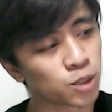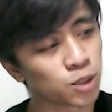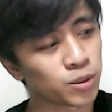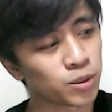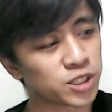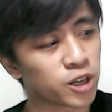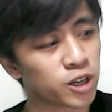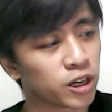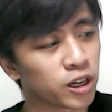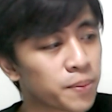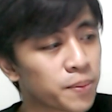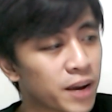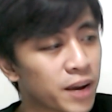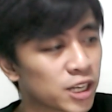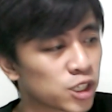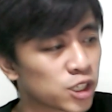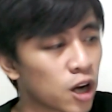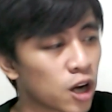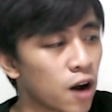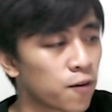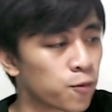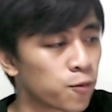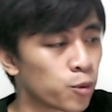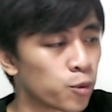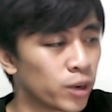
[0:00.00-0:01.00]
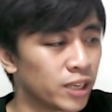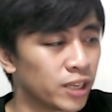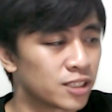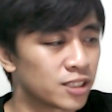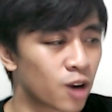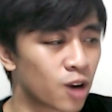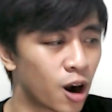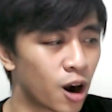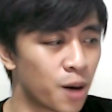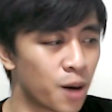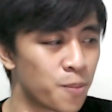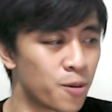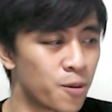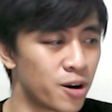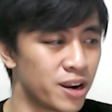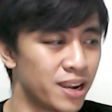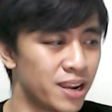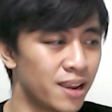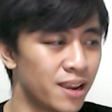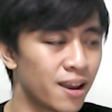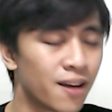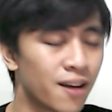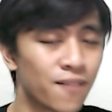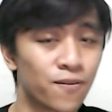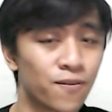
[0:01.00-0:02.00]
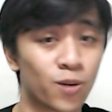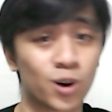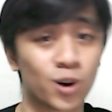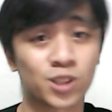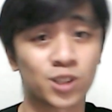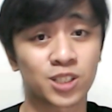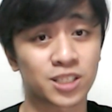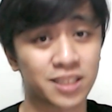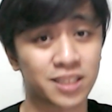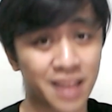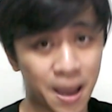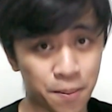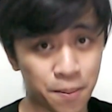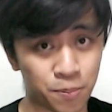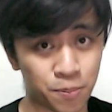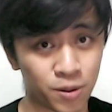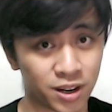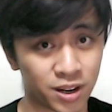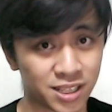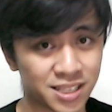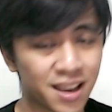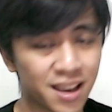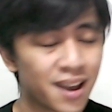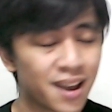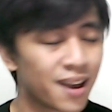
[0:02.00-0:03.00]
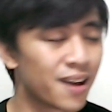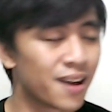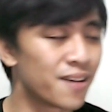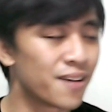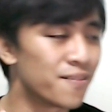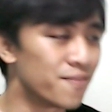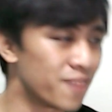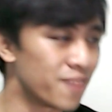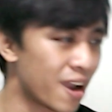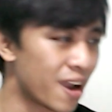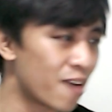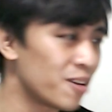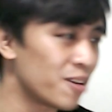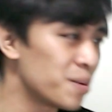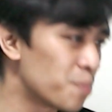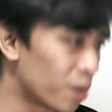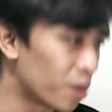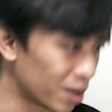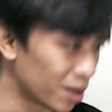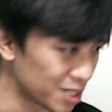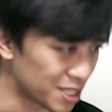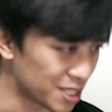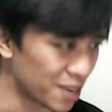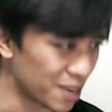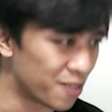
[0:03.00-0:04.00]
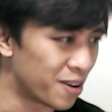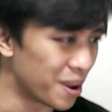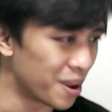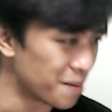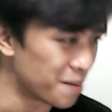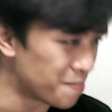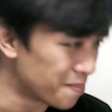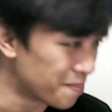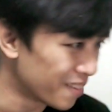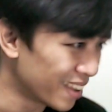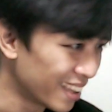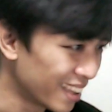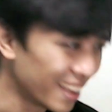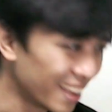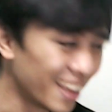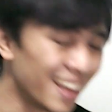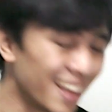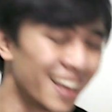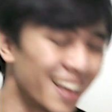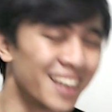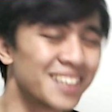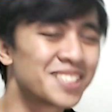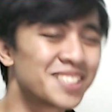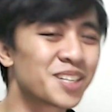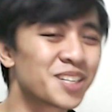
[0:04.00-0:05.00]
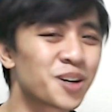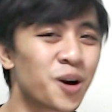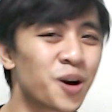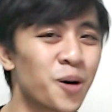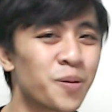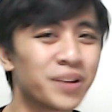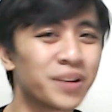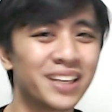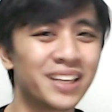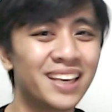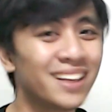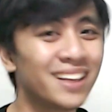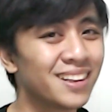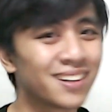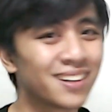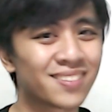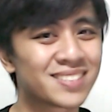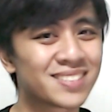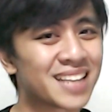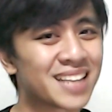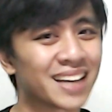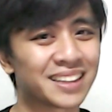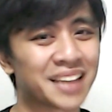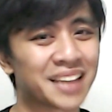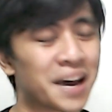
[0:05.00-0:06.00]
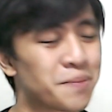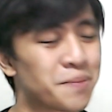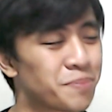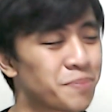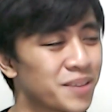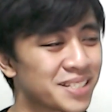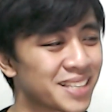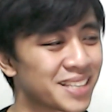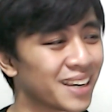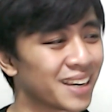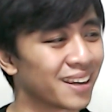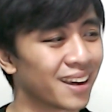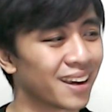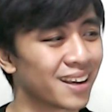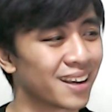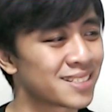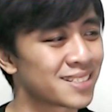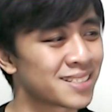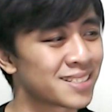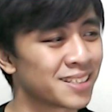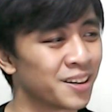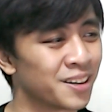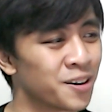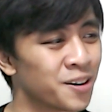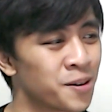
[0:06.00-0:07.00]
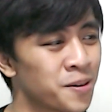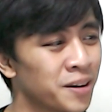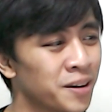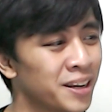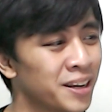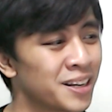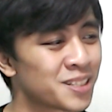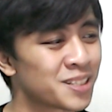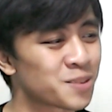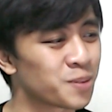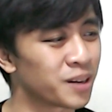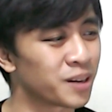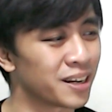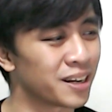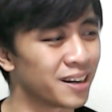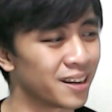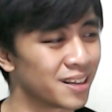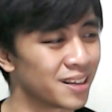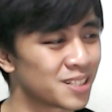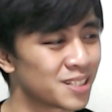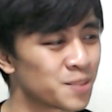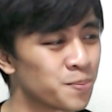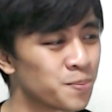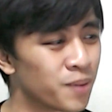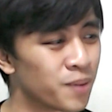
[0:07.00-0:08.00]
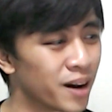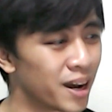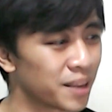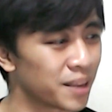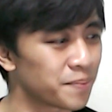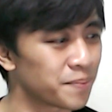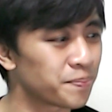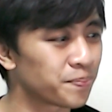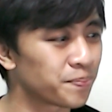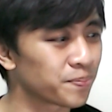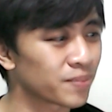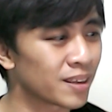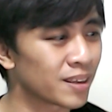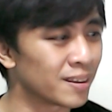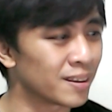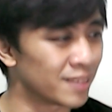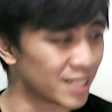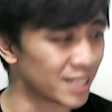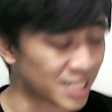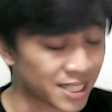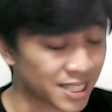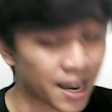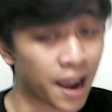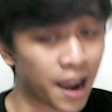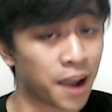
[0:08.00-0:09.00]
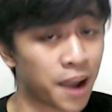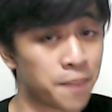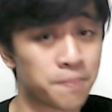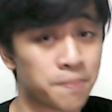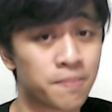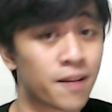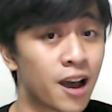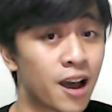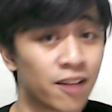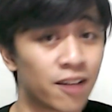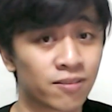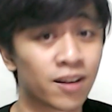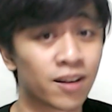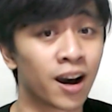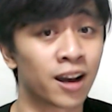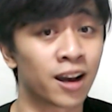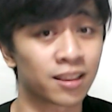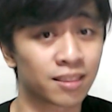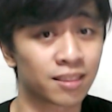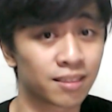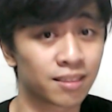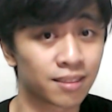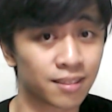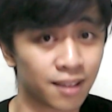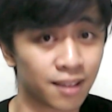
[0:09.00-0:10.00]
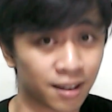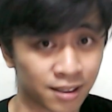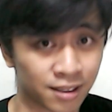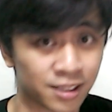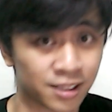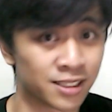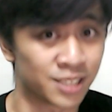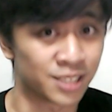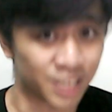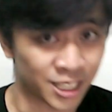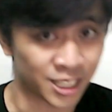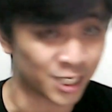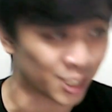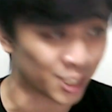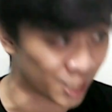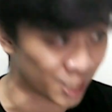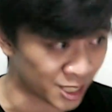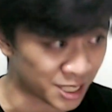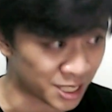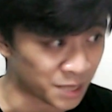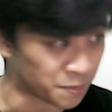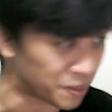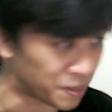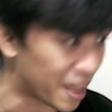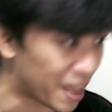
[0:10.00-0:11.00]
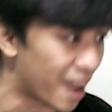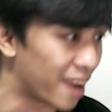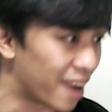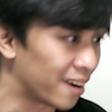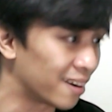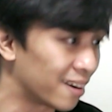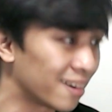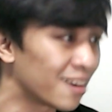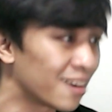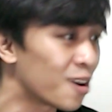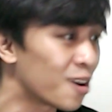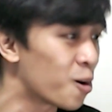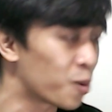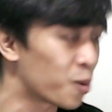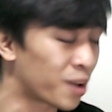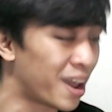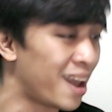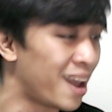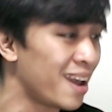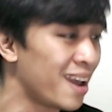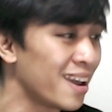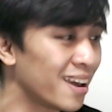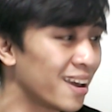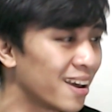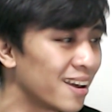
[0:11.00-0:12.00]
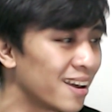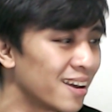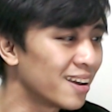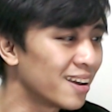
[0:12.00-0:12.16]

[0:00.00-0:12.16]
we start the match off with Skarmory versus Lapras. Very ballsy of him to go with. He loves that Lapras, I guess. You know, it is what it is. But this time, I've got a contingency plan. Okay?